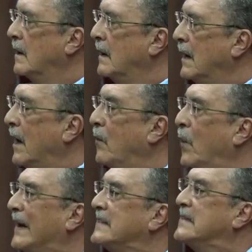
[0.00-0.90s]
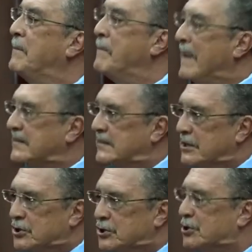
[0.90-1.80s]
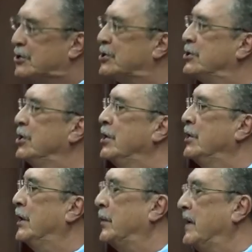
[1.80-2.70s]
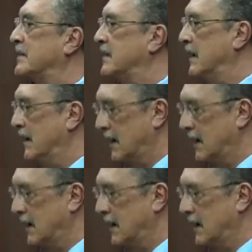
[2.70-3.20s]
Now, what is the message that we are sending?